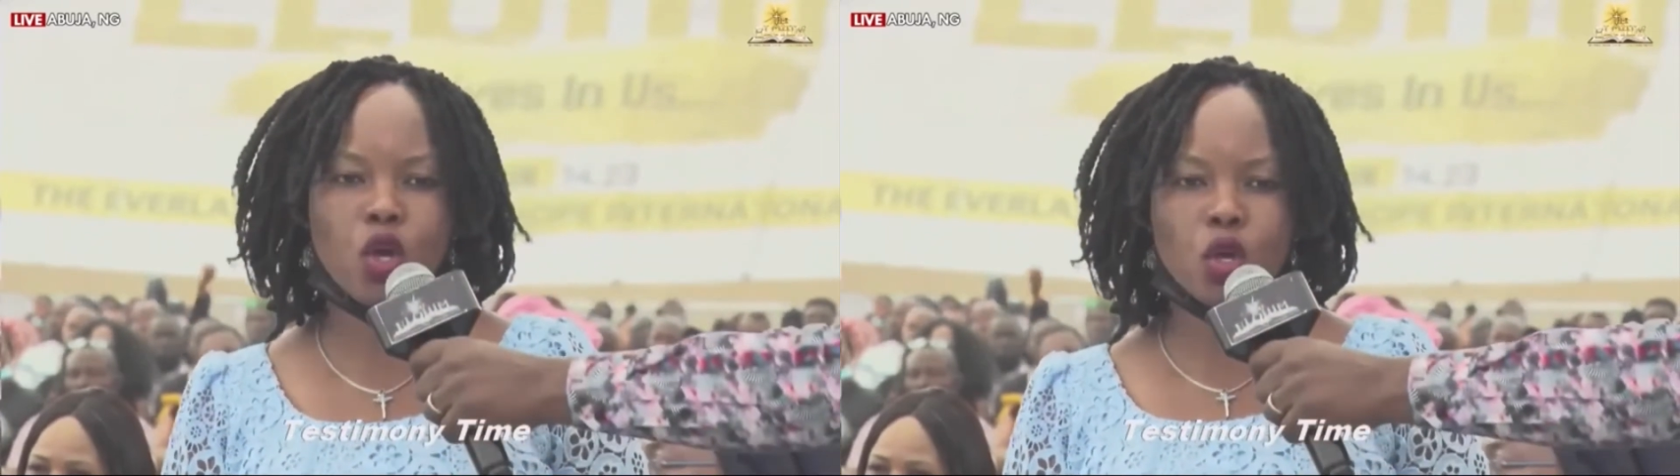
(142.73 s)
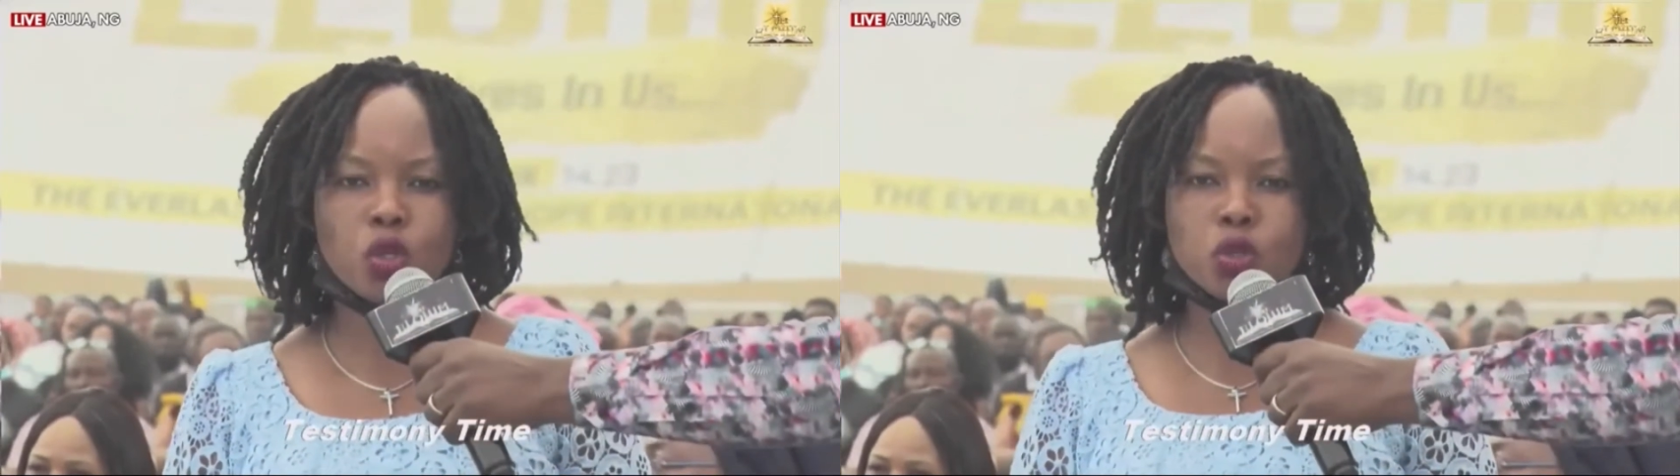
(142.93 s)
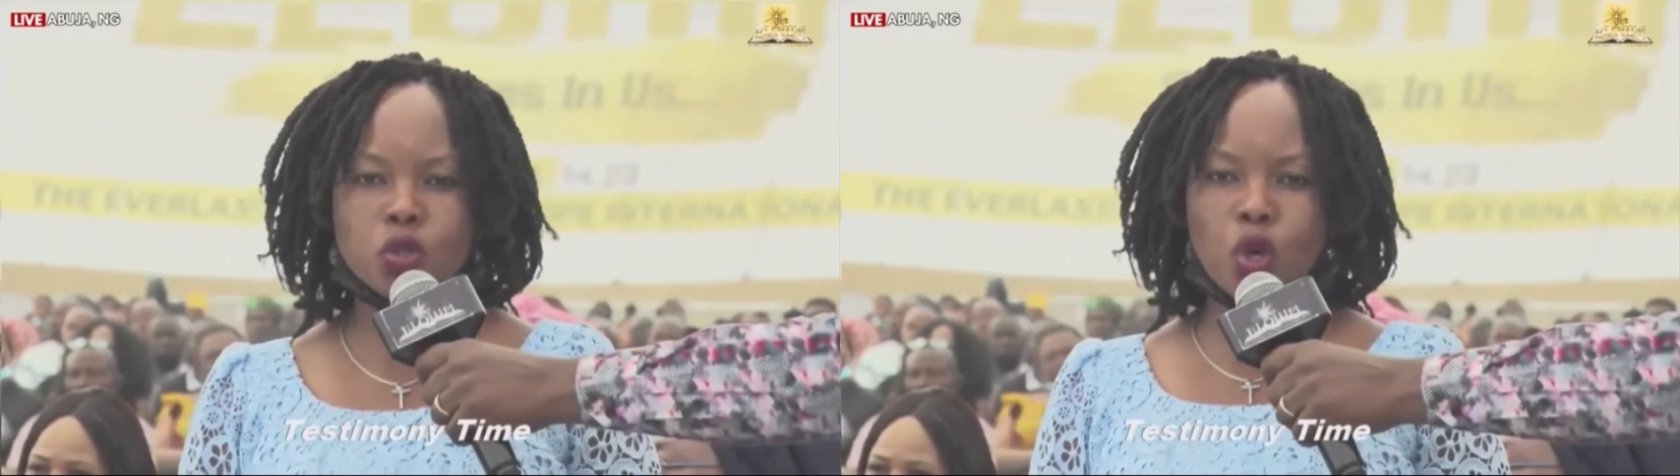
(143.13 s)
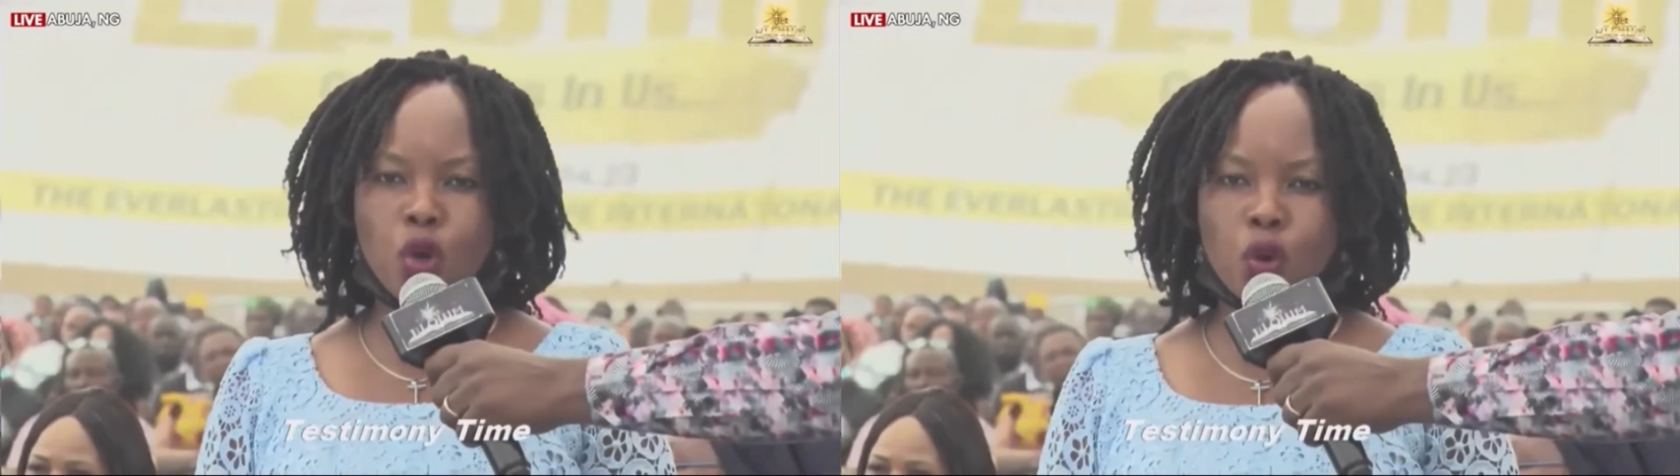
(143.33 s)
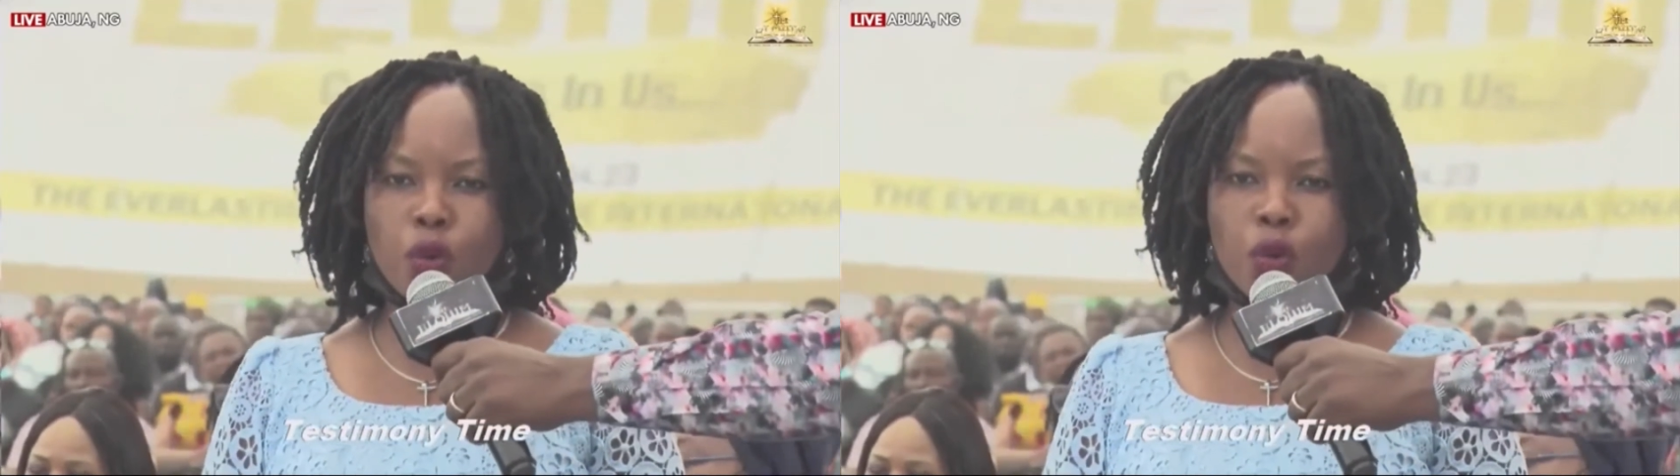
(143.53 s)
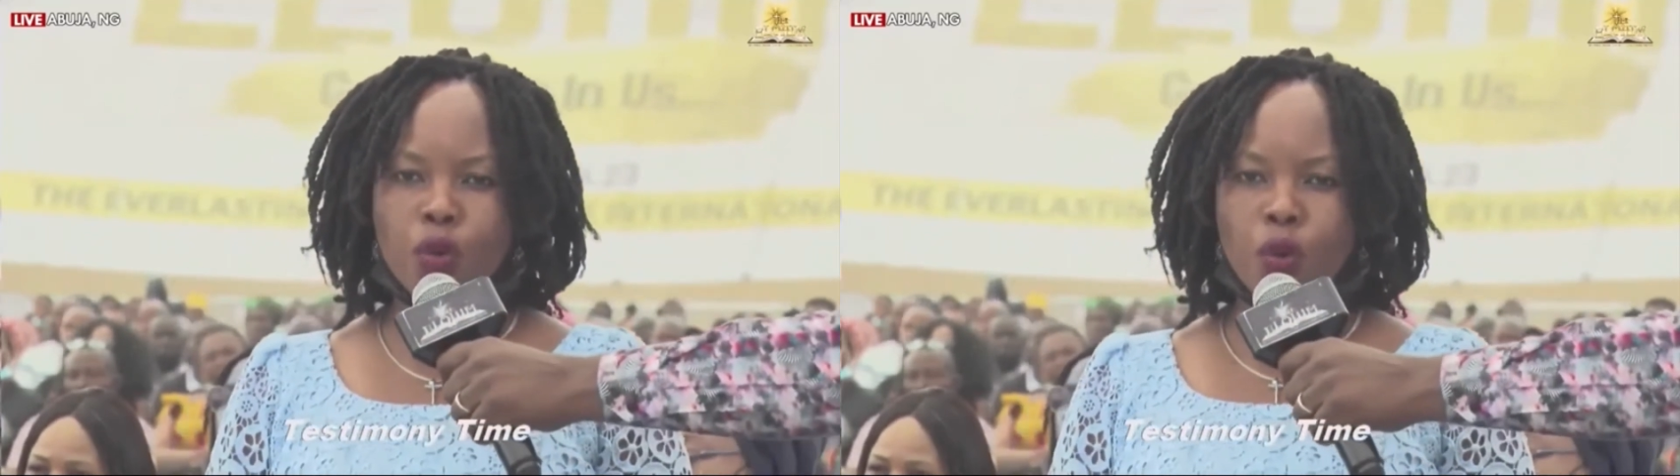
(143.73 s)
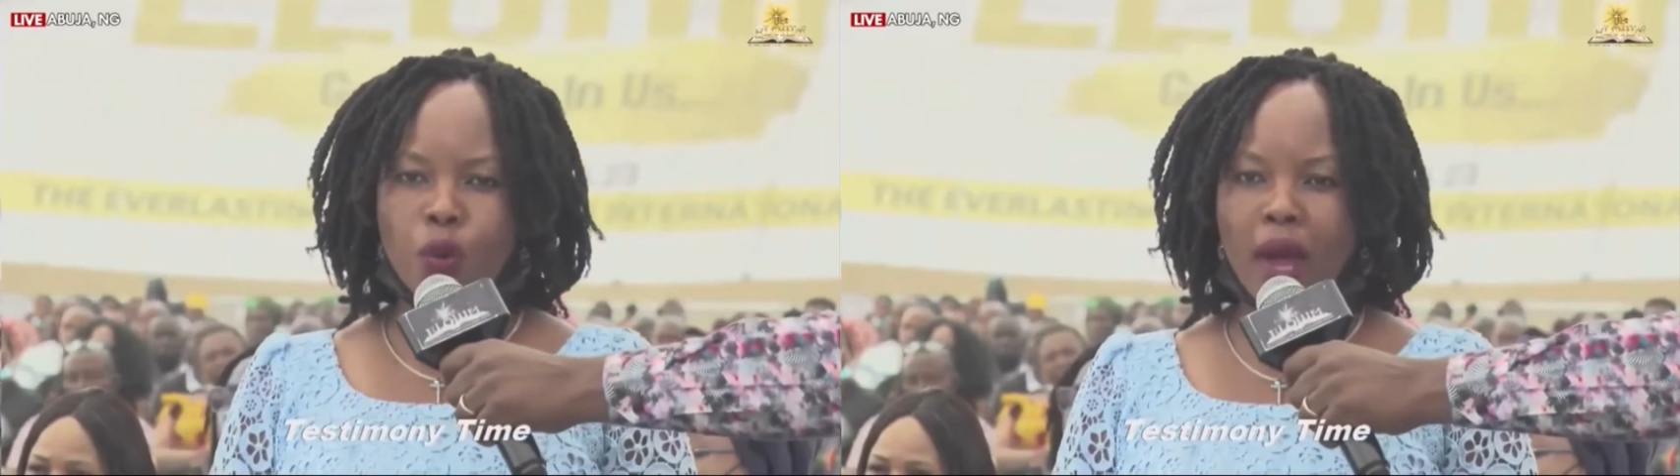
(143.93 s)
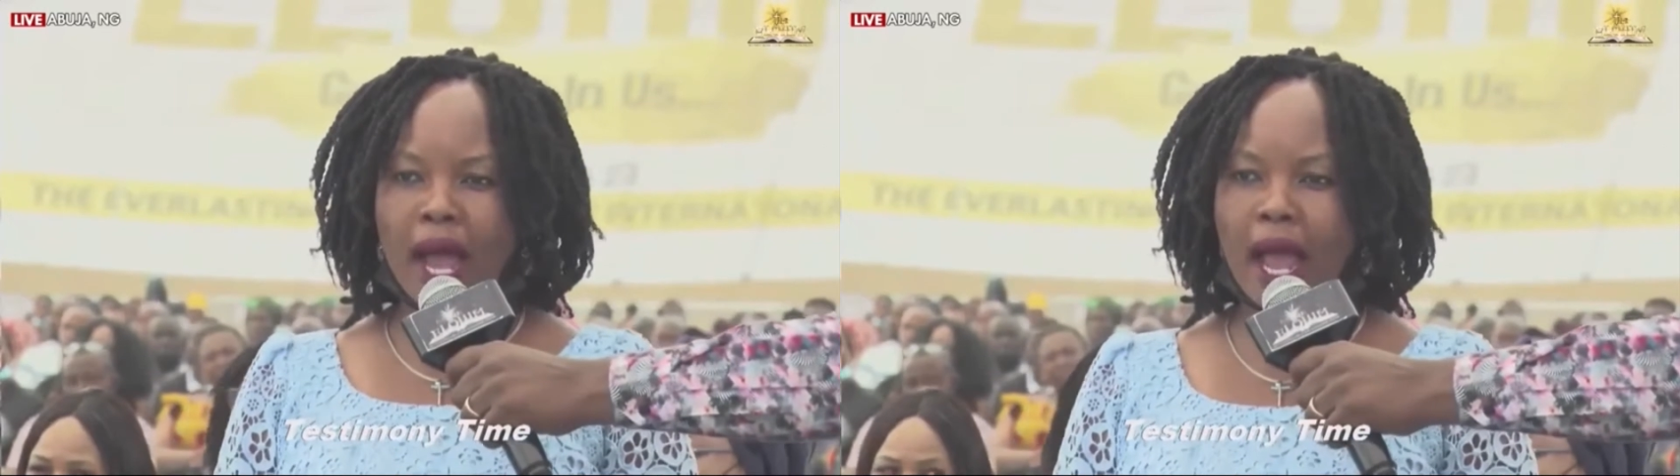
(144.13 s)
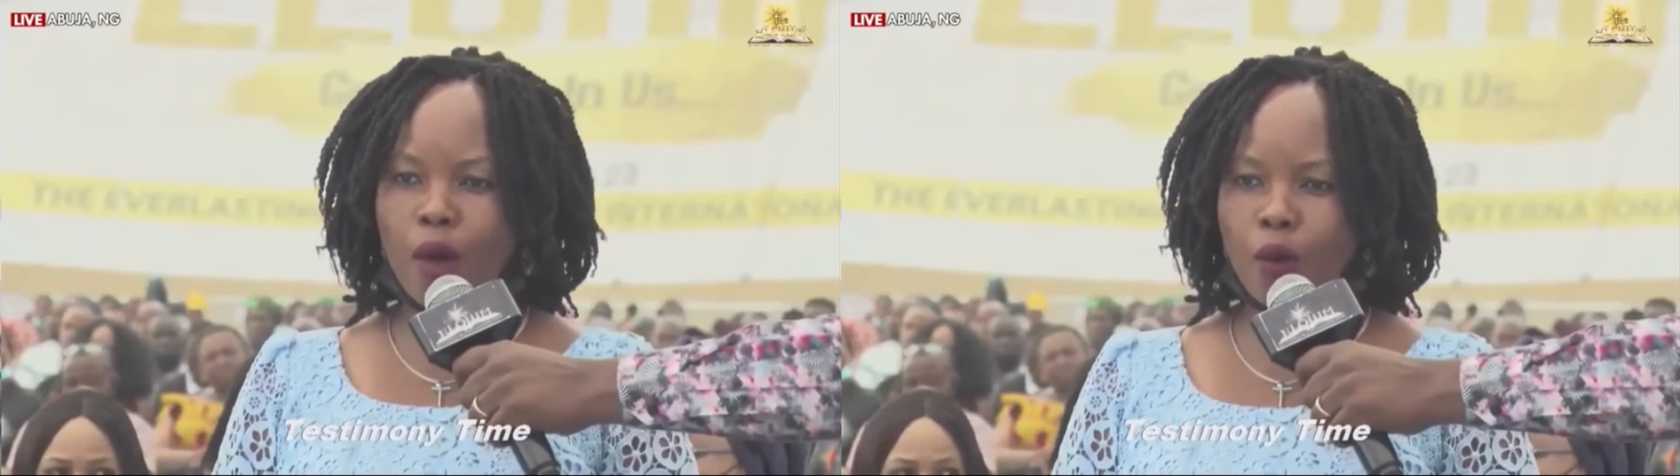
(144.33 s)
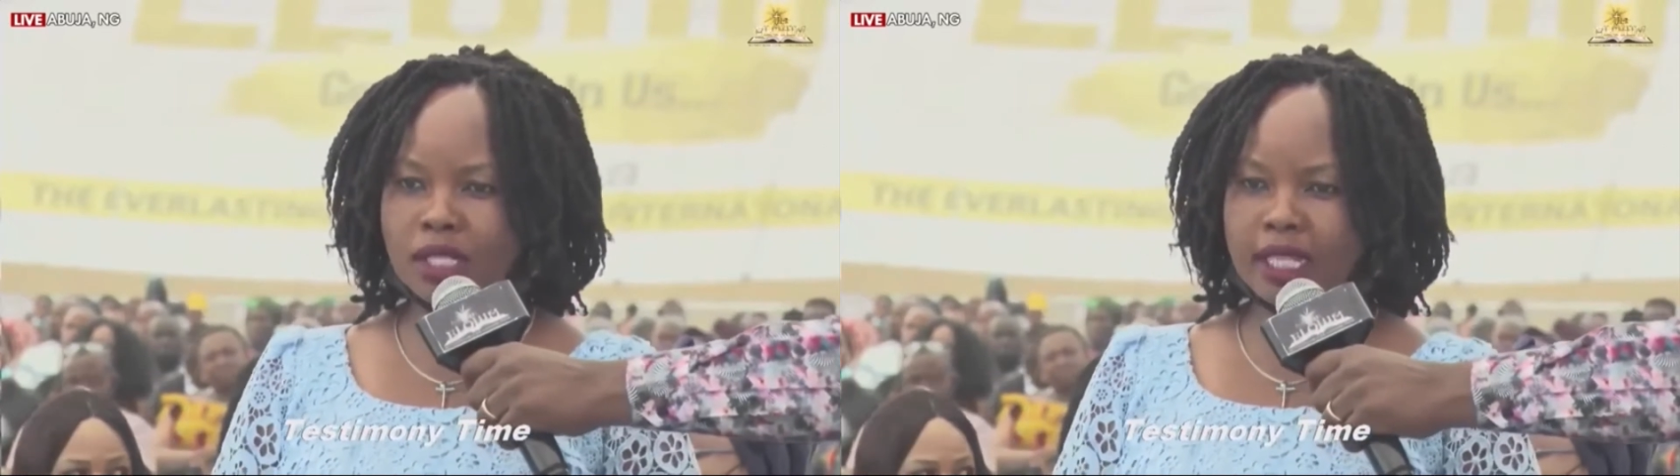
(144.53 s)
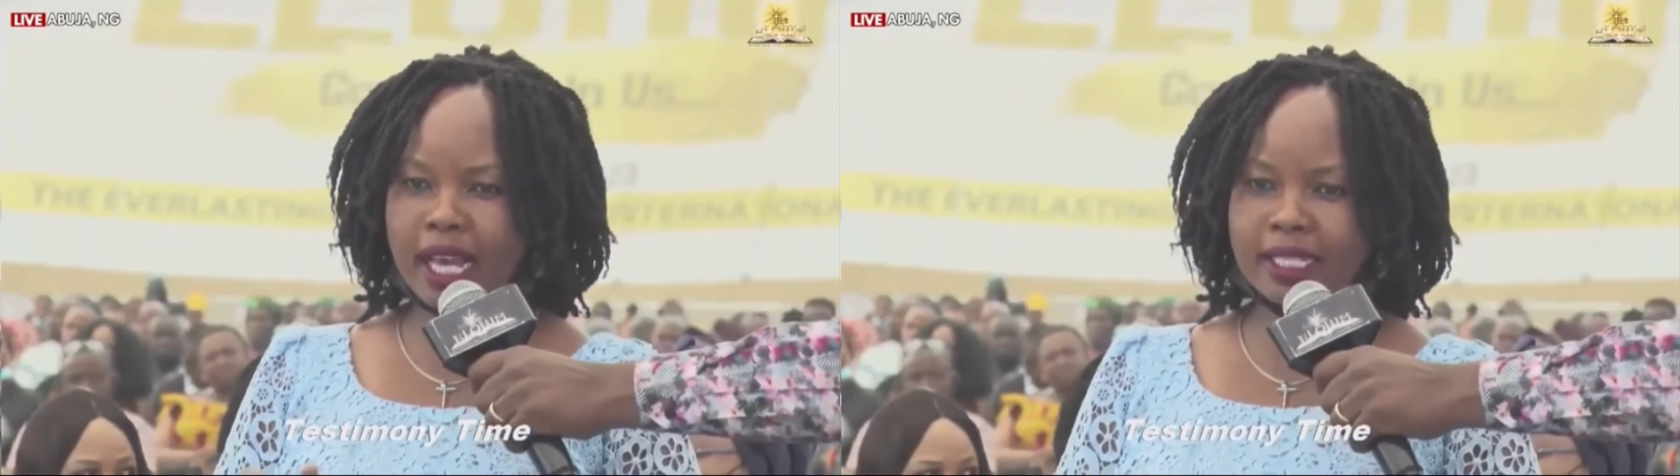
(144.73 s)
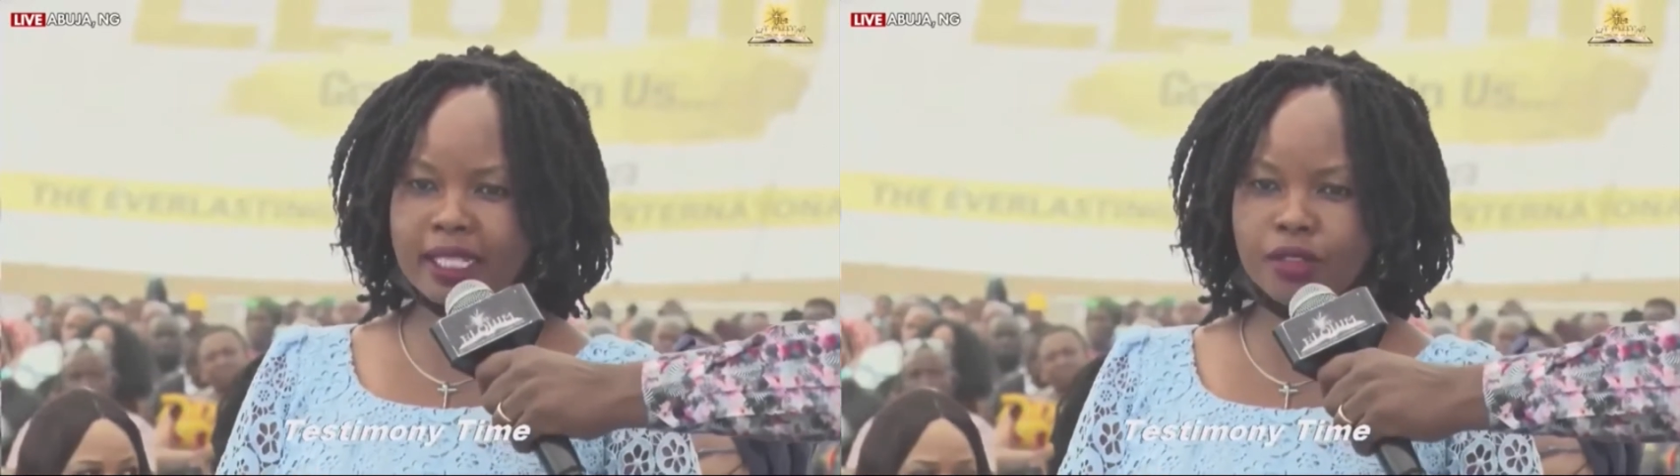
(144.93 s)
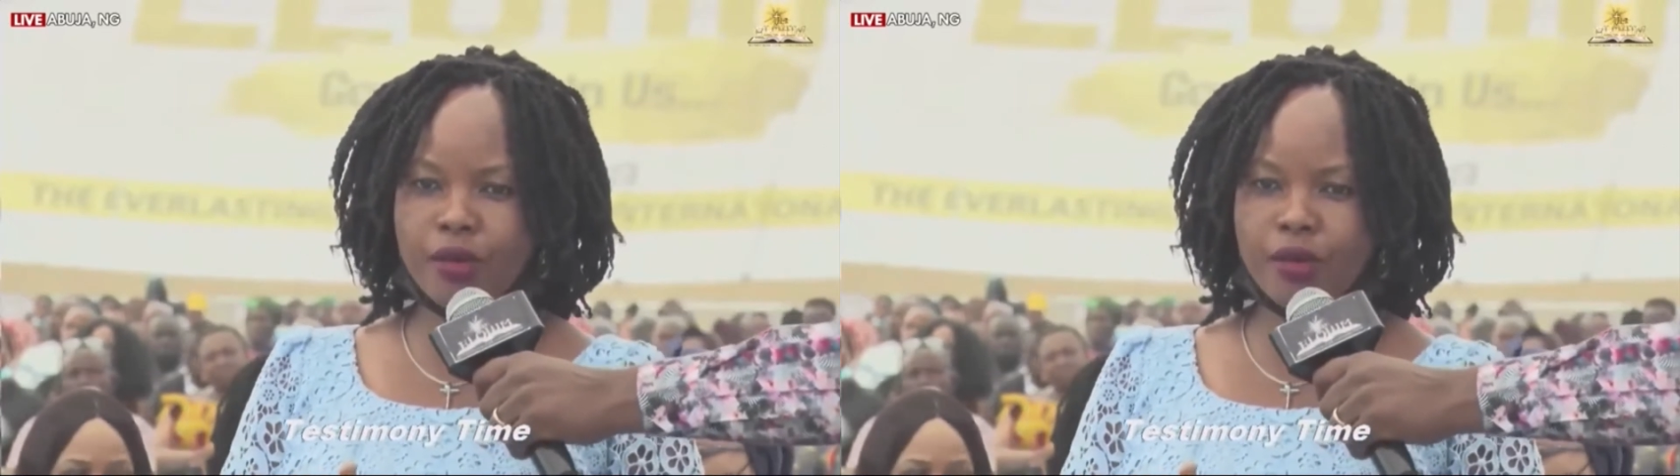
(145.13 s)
So, while I was getting ready